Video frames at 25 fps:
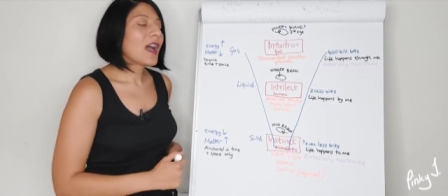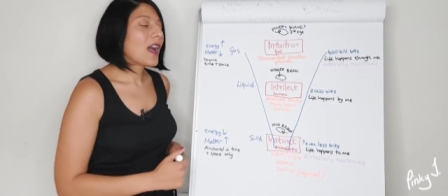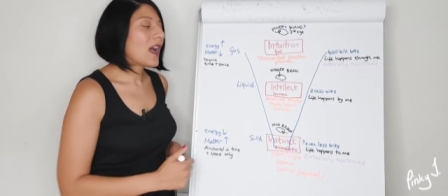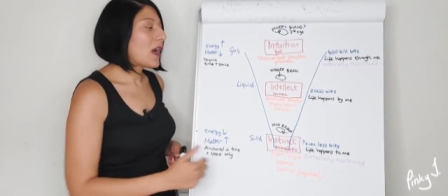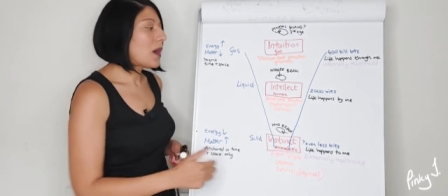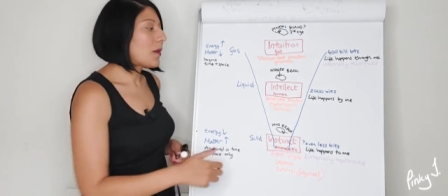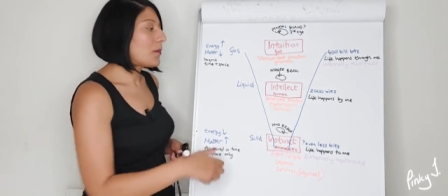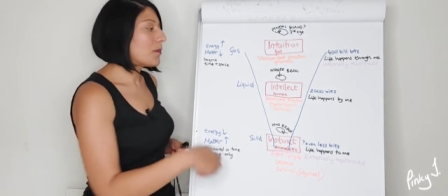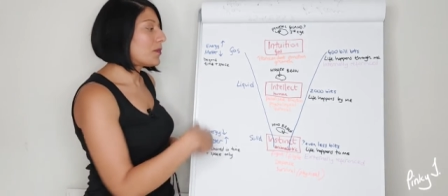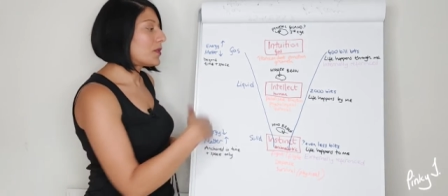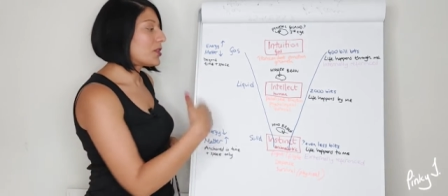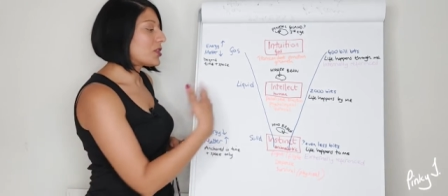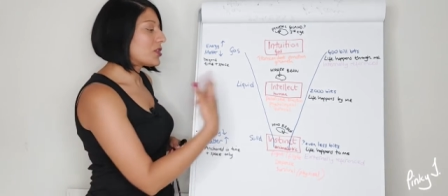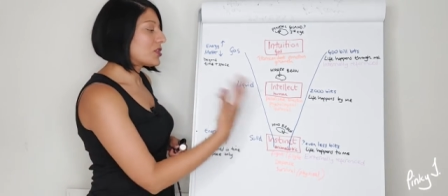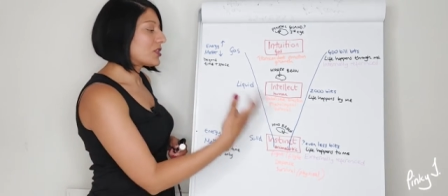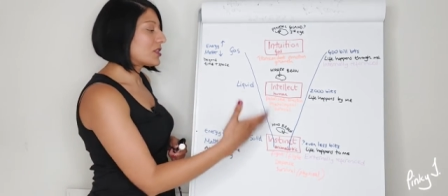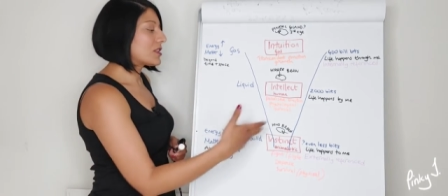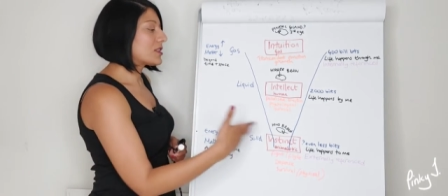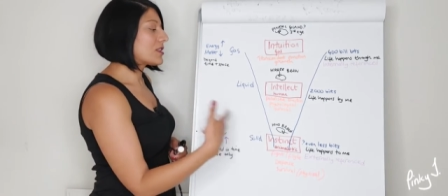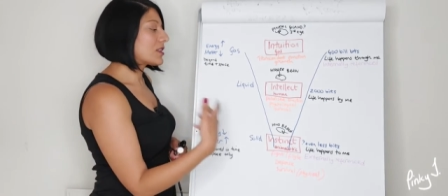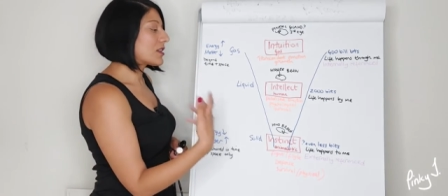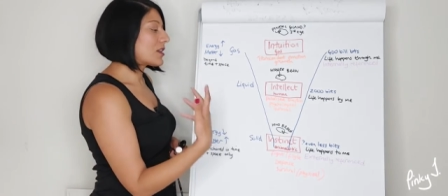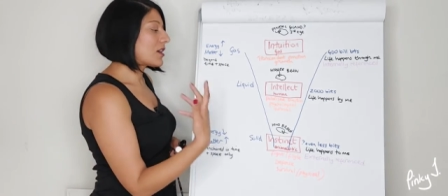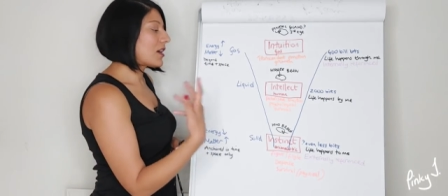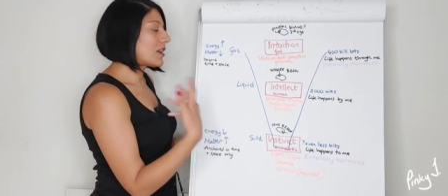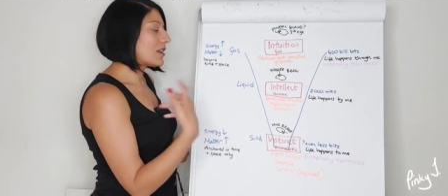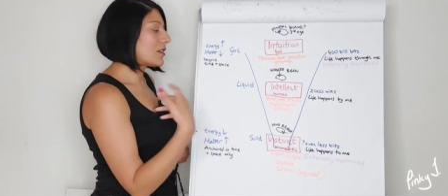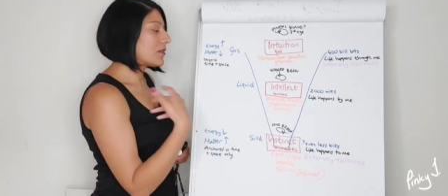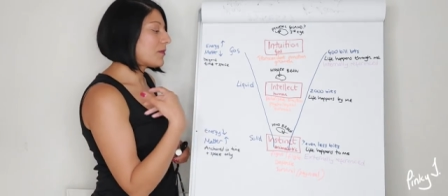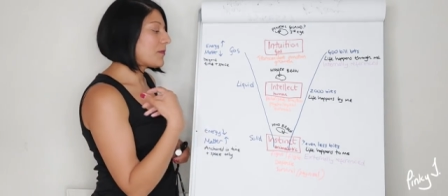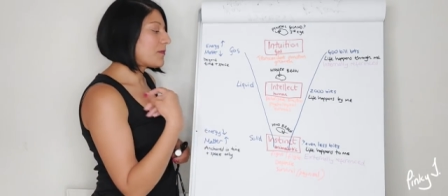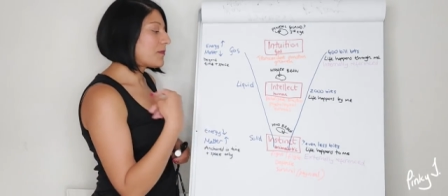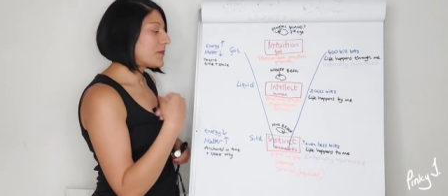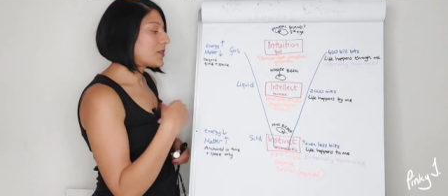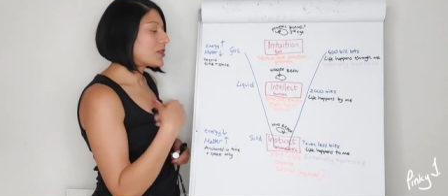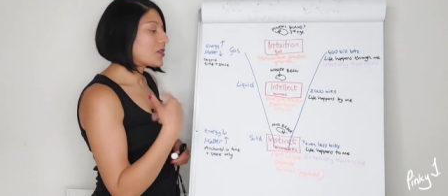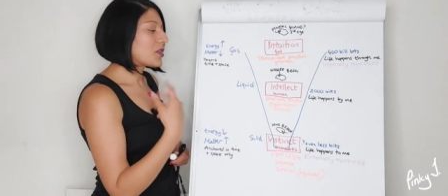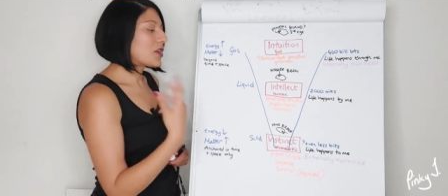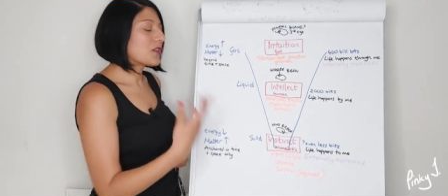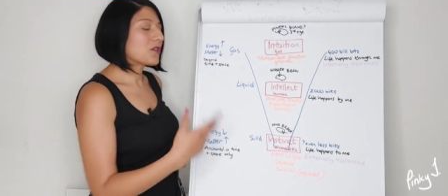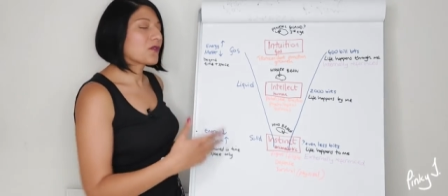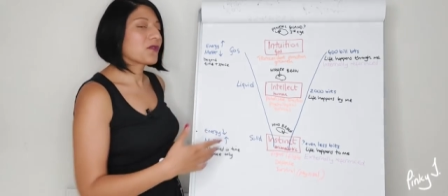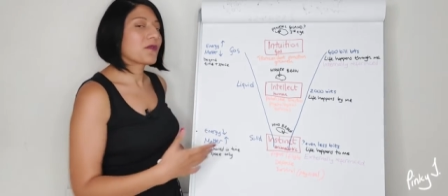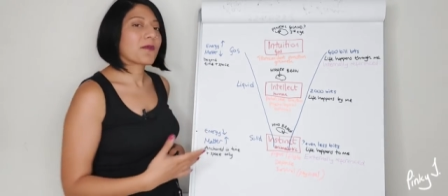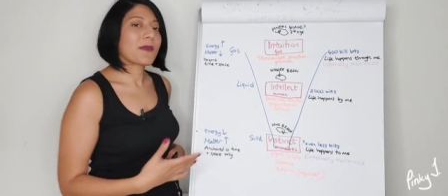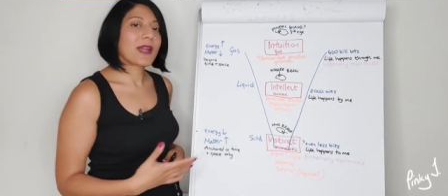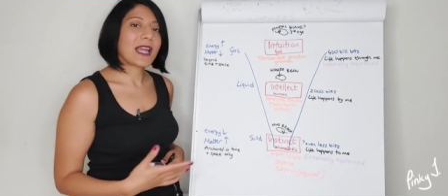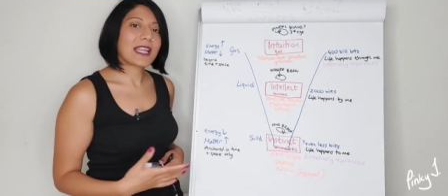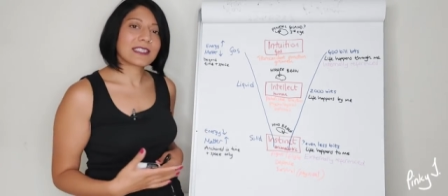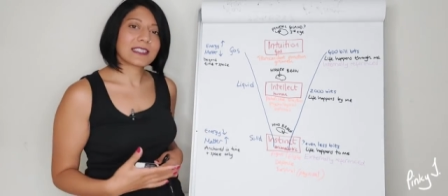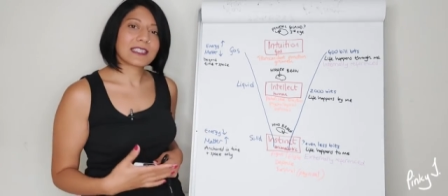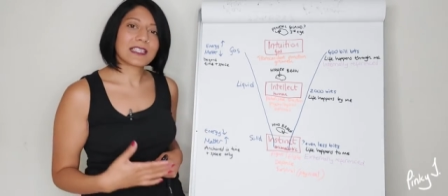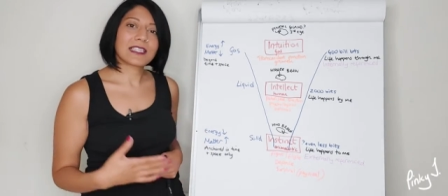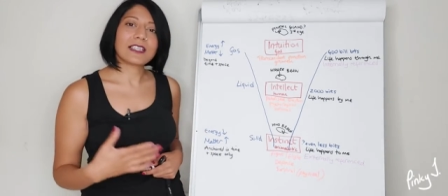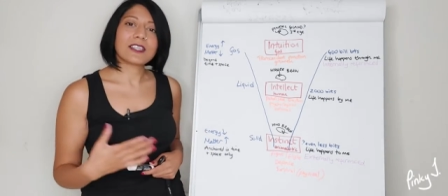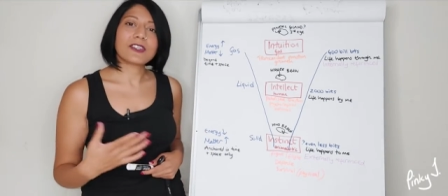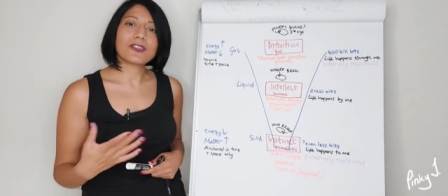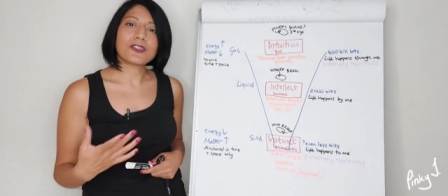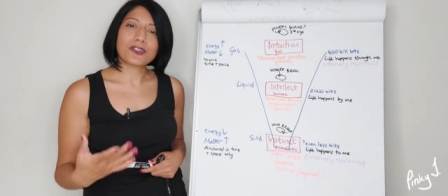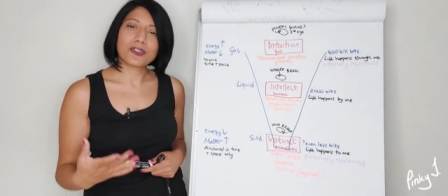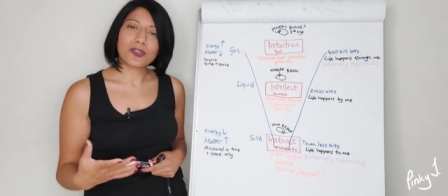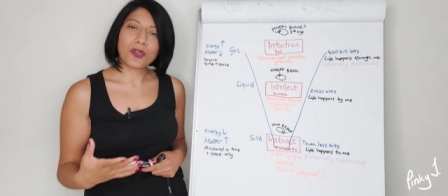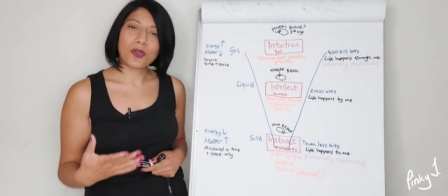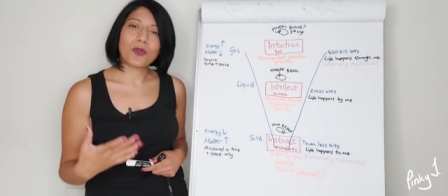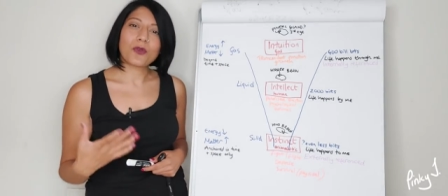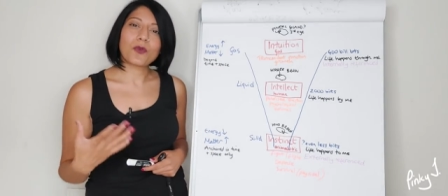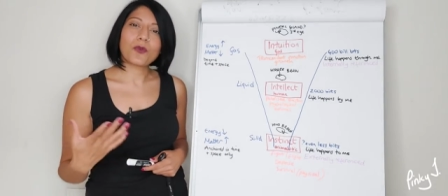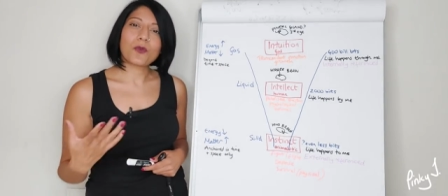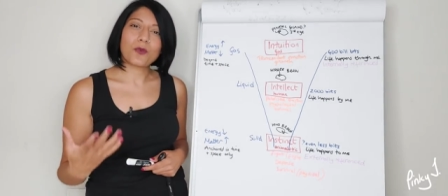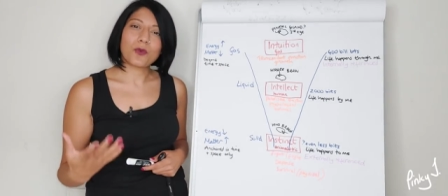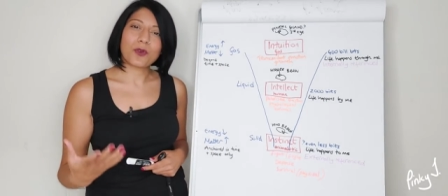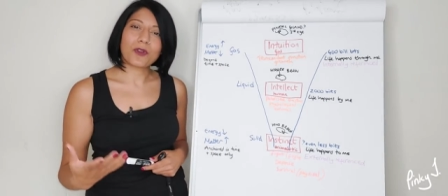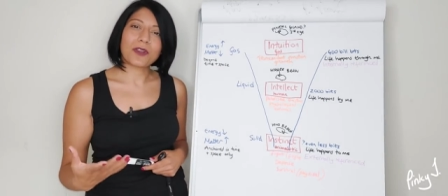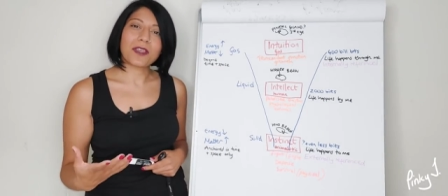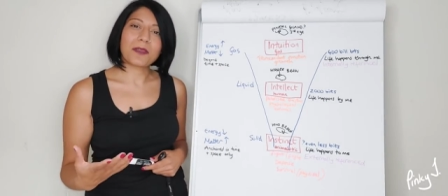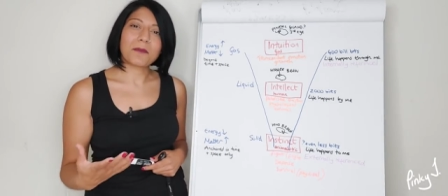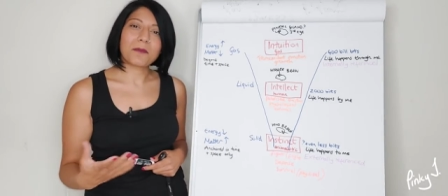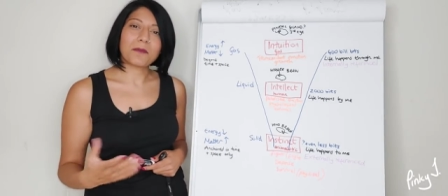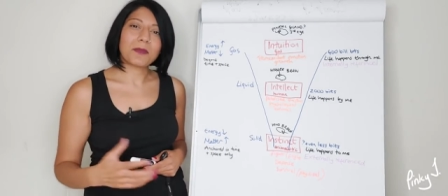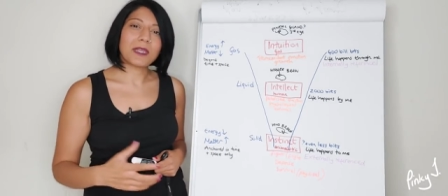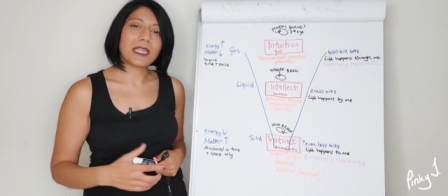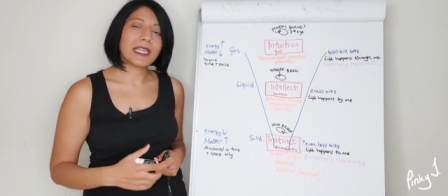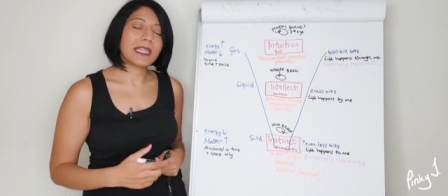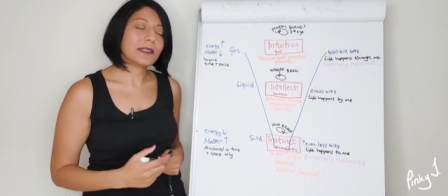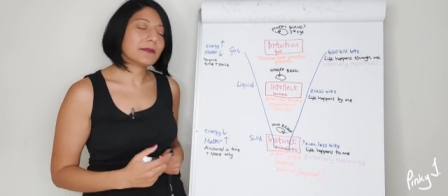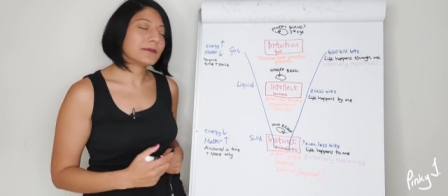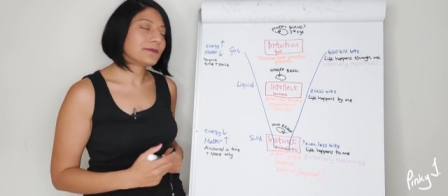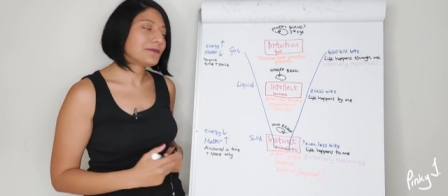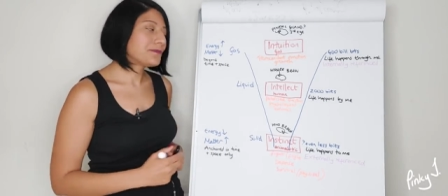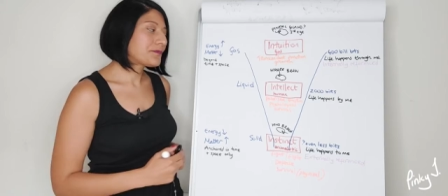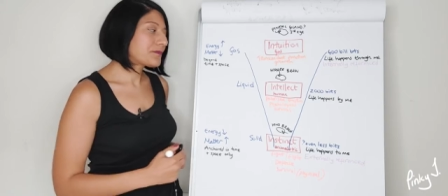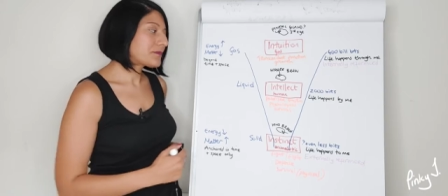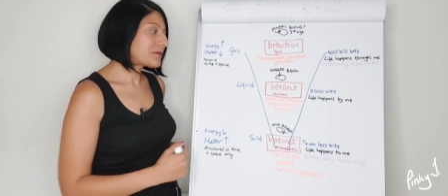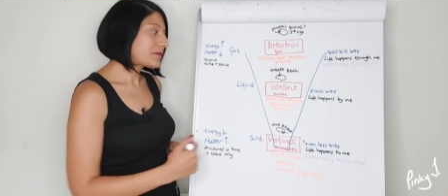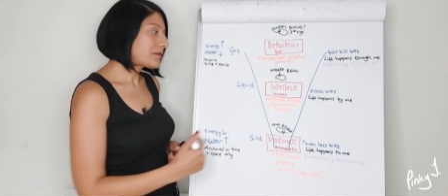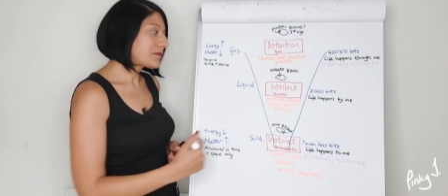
um, but just to kind of diagrammatically show what I mean